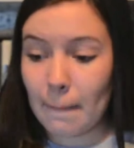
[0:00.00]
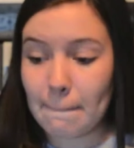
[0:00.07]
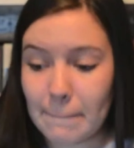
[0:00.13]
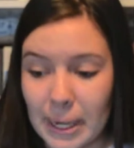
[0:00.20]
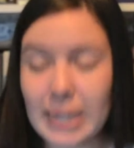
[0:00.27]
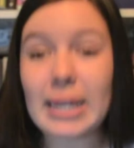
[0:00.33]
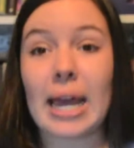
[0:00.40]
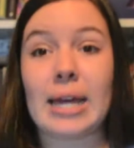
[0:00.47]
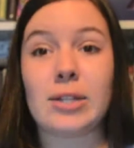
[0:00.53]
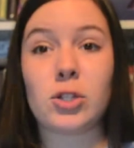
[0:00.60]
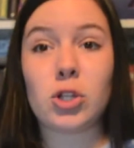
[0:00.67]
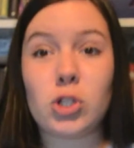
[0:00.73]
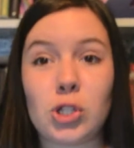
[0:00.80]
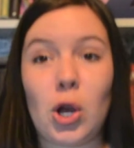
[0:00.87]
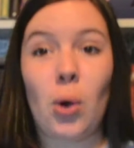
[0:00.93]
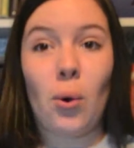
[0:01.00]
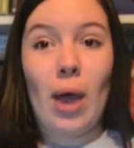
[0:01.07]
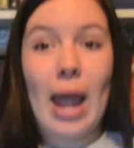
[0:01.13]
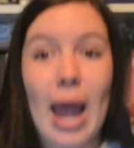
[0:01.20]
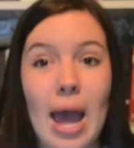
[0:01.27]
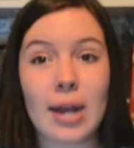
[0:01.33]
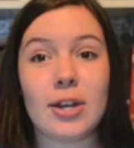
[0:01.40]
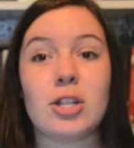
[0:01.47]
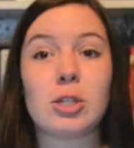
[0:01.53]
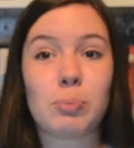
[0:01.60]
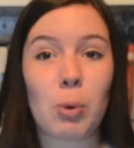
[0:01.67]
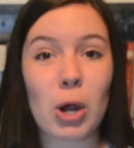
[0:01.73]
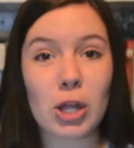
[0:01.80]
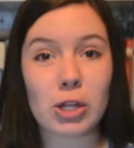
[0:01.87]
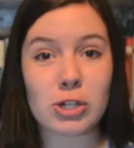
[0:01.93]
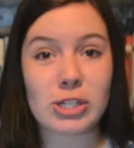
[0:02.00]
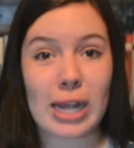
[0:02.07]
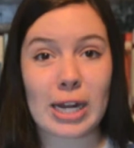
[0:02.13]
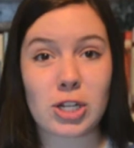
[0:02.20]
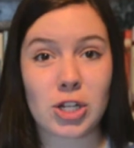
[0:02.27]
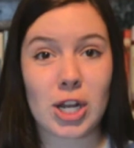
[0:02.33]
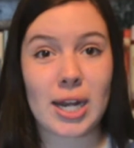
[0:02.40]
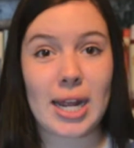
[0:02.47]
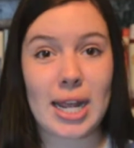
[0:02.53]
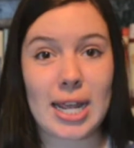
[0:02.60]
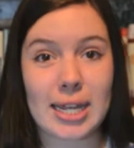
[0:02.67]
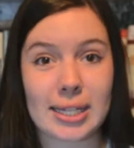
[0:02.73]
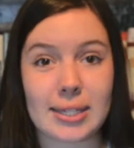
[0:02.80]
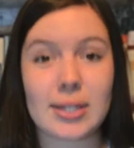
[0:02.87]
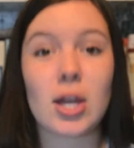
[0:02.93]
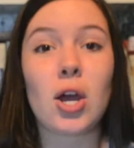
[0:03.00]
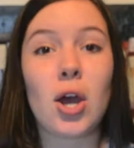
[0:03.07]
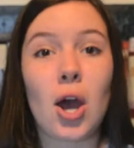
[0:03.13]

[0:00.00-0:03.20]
But yes, so spoiler section is,